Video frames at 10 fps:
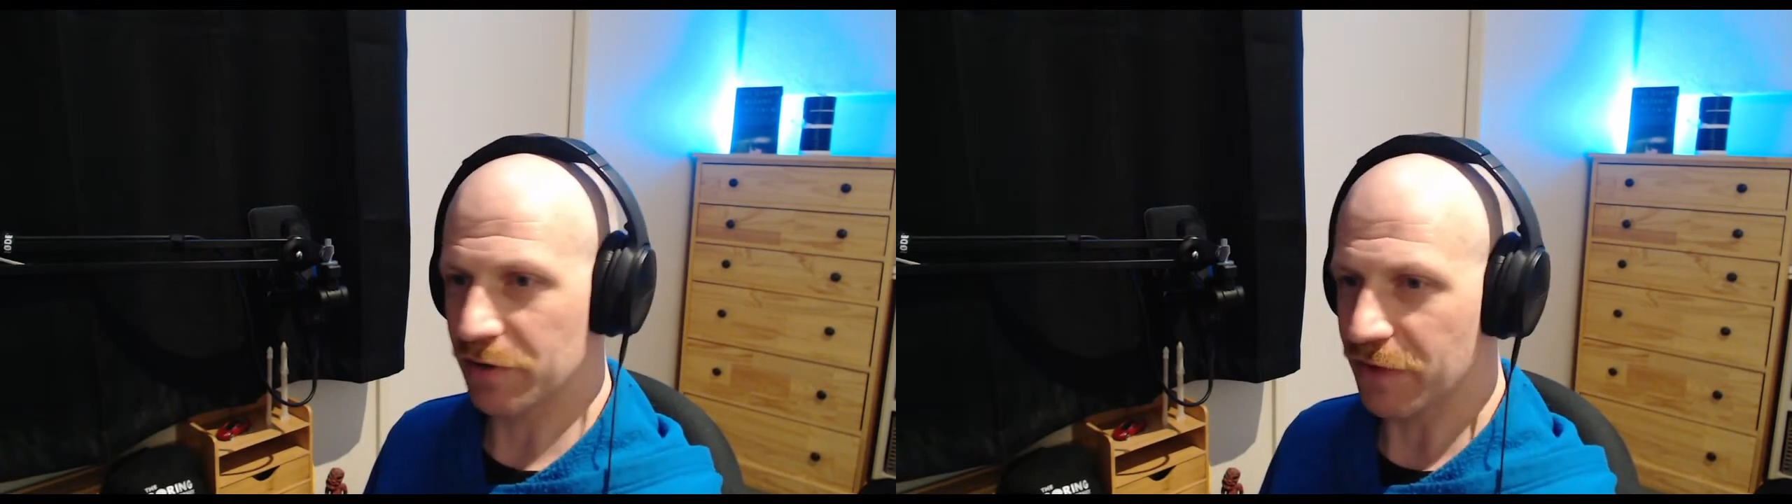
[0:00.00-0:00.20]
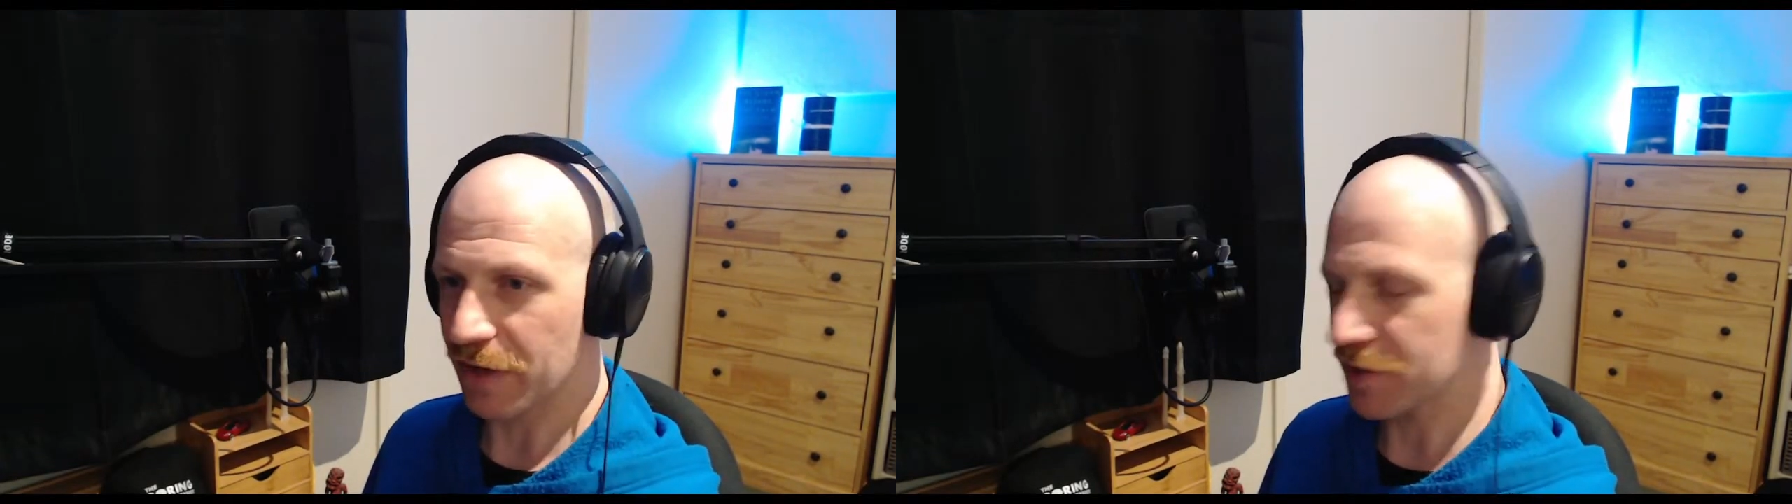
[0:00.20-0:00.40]

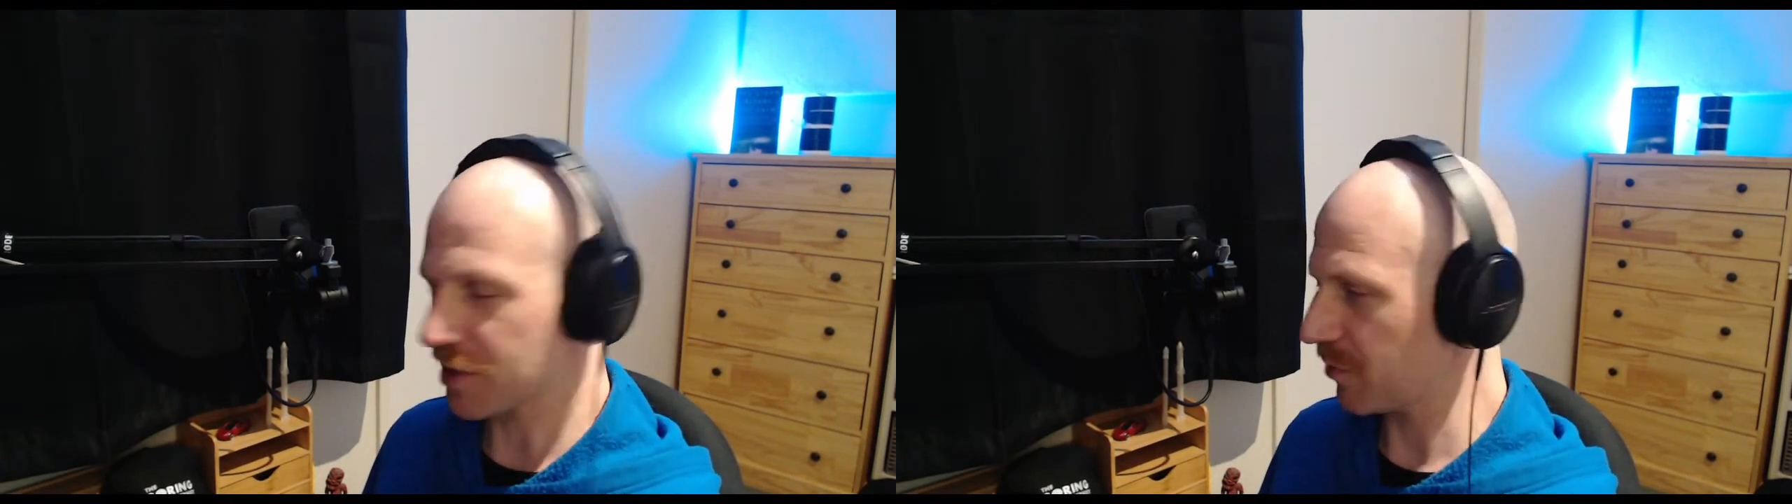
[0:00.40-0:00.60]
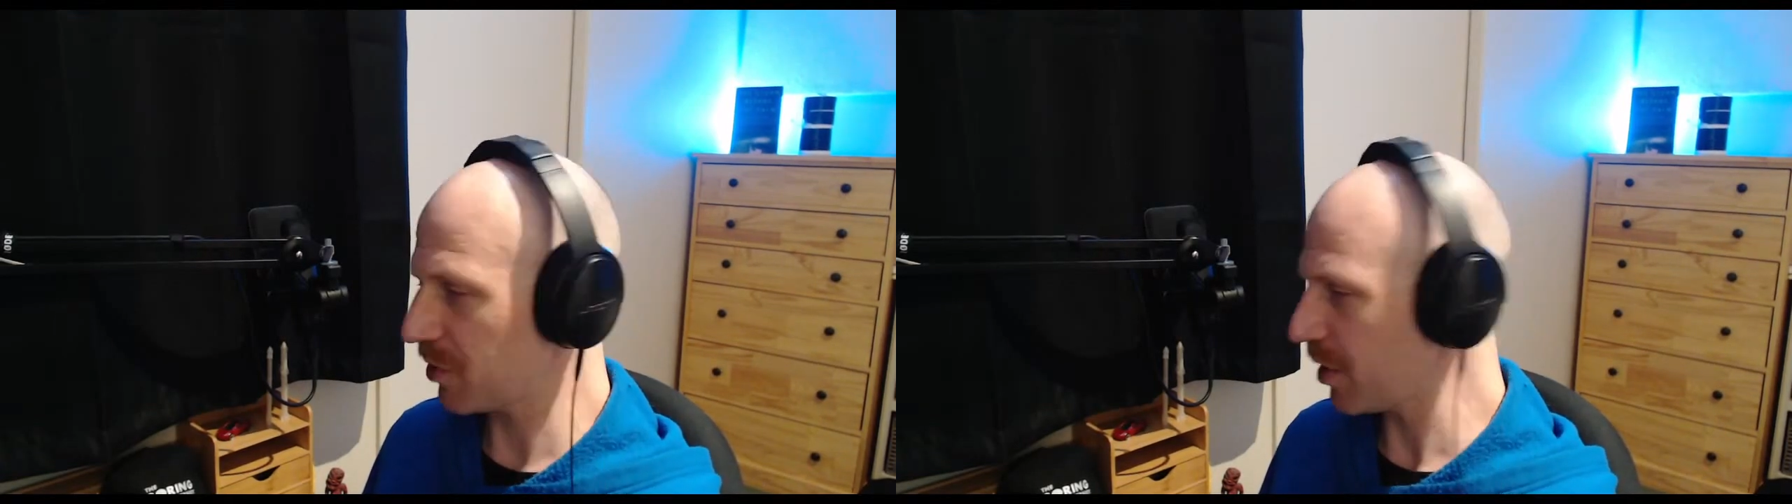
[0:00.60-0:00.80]
five to
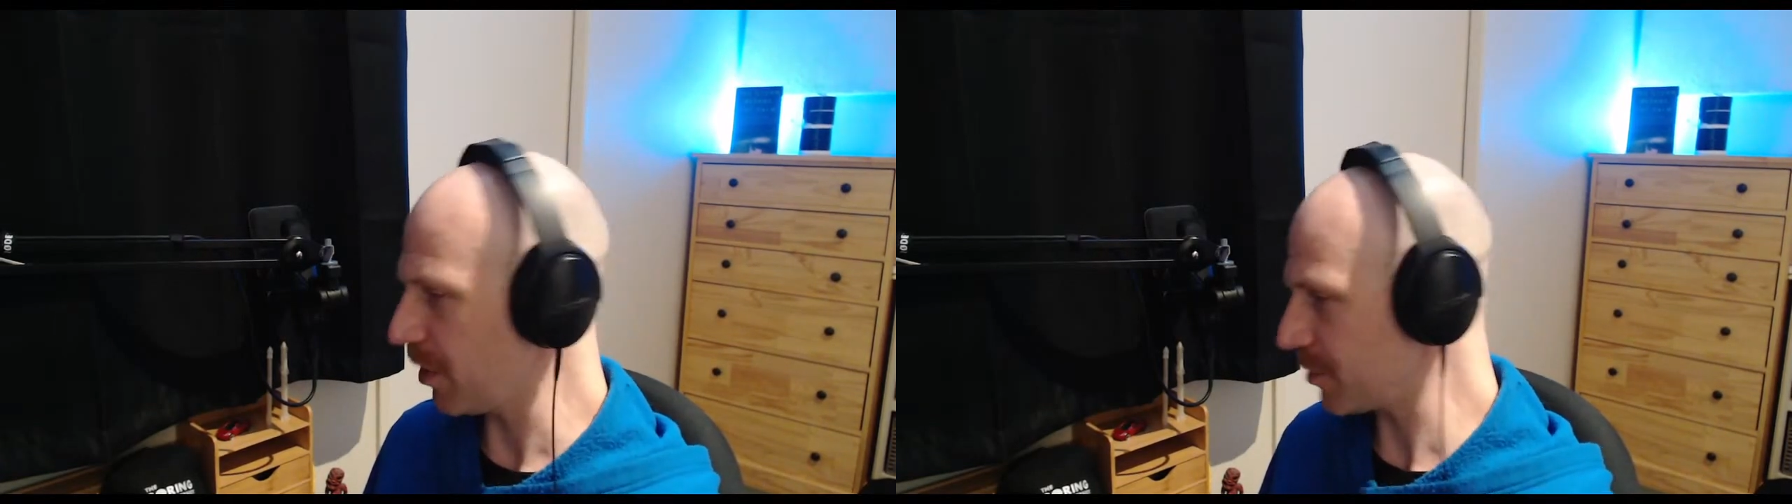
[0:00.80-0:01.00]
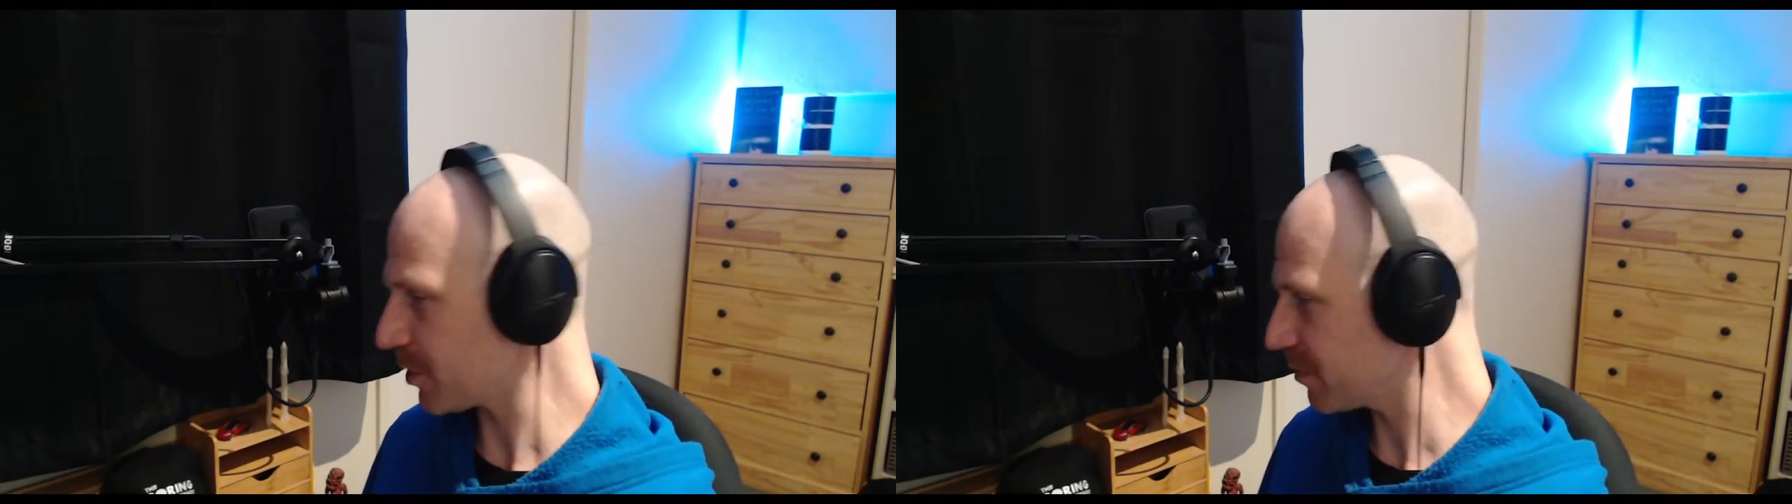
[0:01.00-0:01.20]
seven
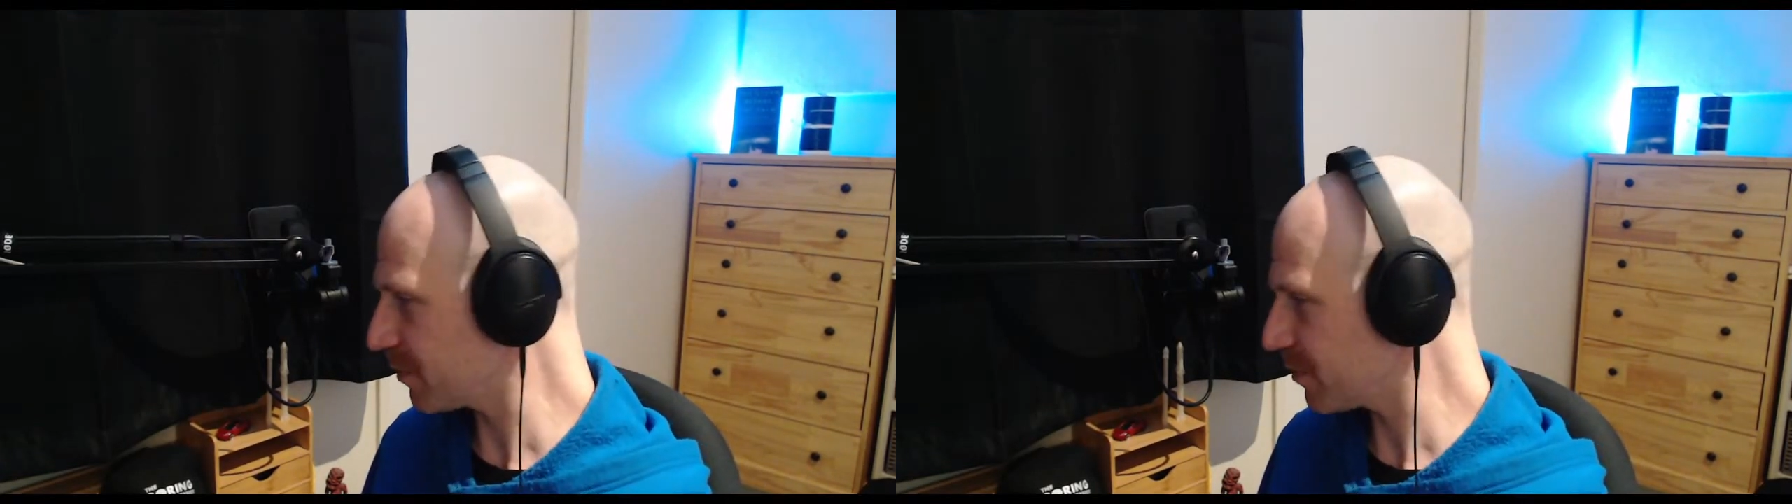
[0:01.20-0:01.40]
years.